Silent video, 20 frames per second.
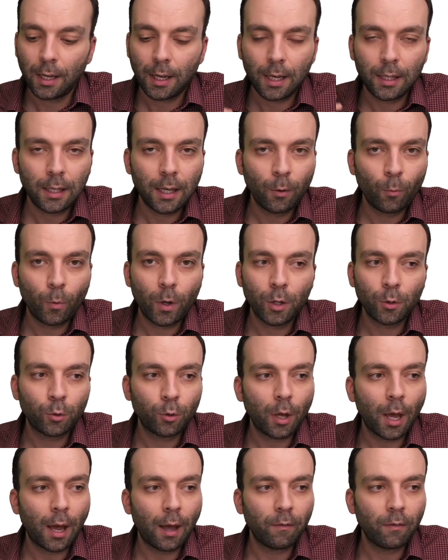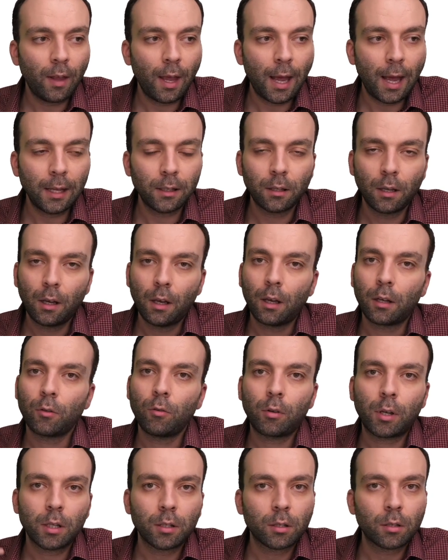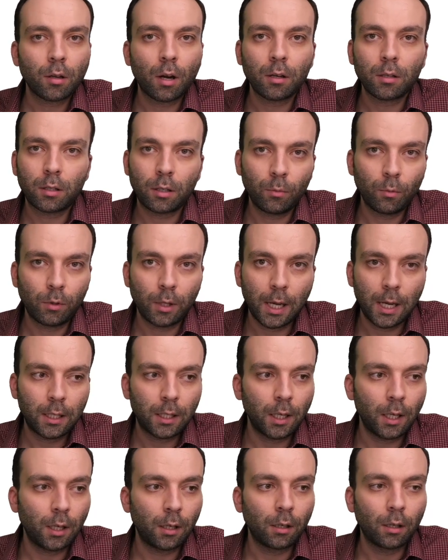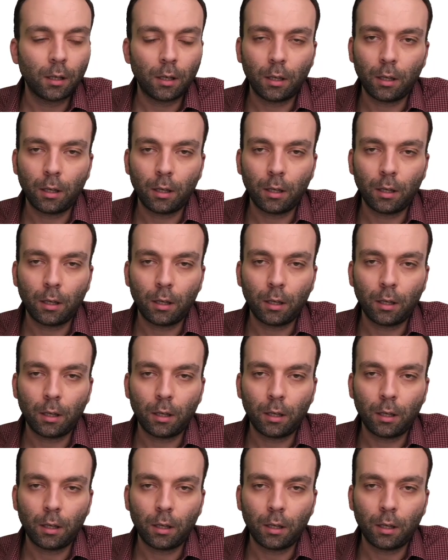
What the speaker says: And then once you have that, you can start simulating